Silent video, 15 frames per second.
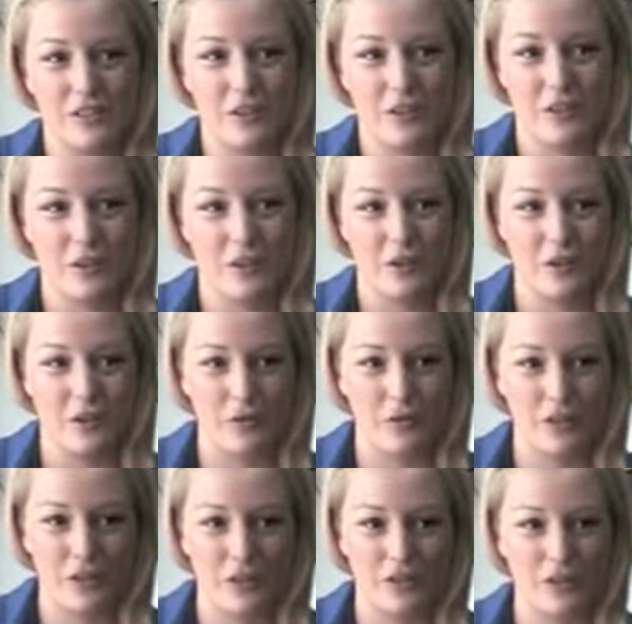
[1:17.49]
you know, of
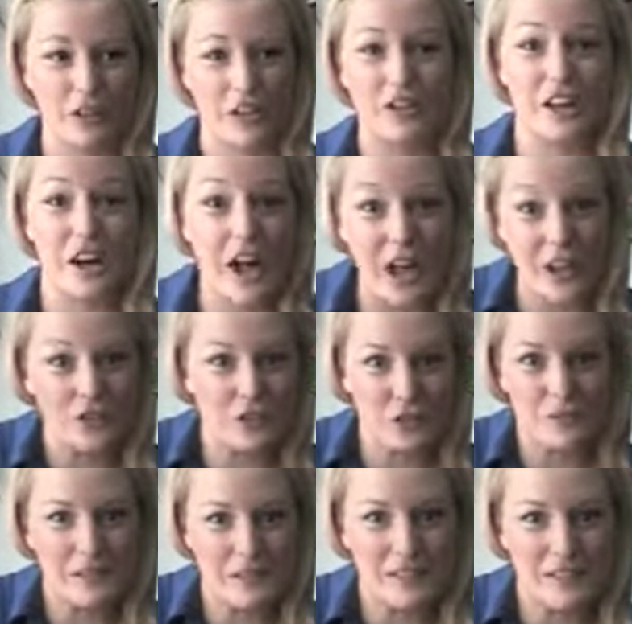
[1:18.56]
a thing that had to
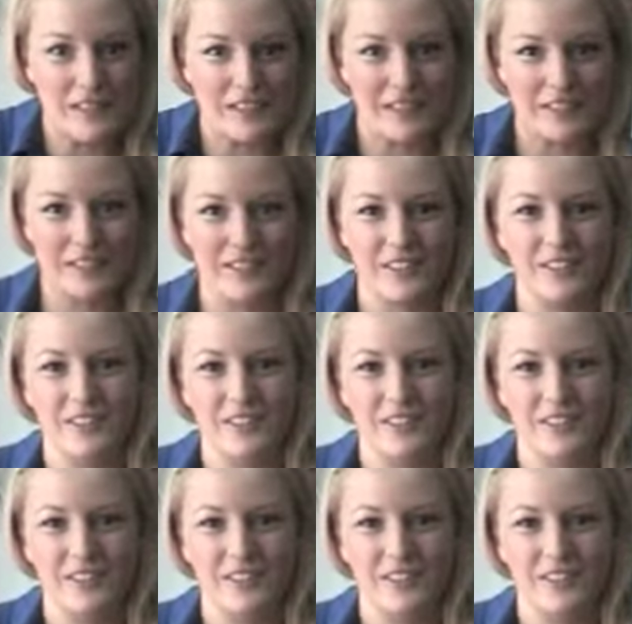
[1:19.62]
be done.